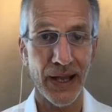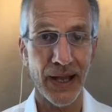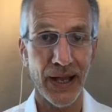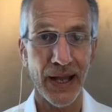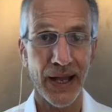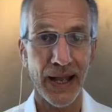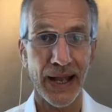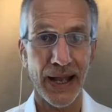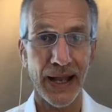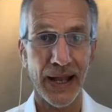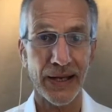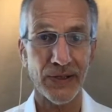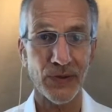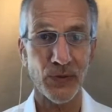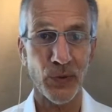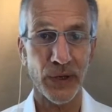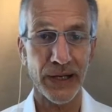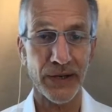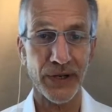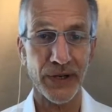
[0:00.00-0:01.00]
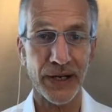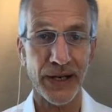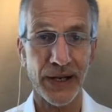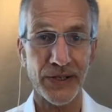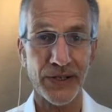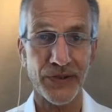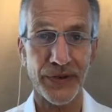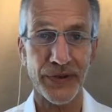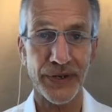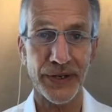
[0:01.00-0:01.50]
And whatever
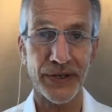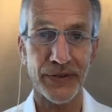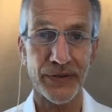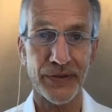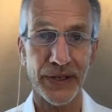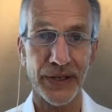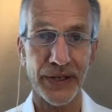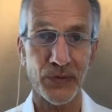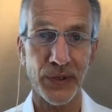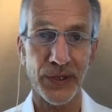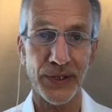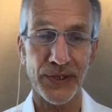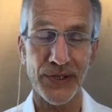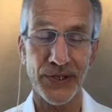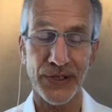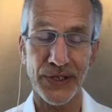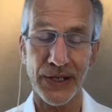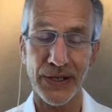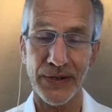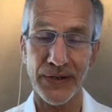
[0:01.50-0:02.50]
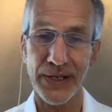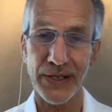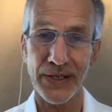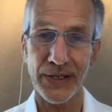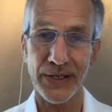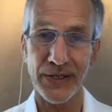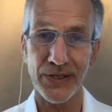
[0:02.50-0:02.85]
country you're in, we'll steer it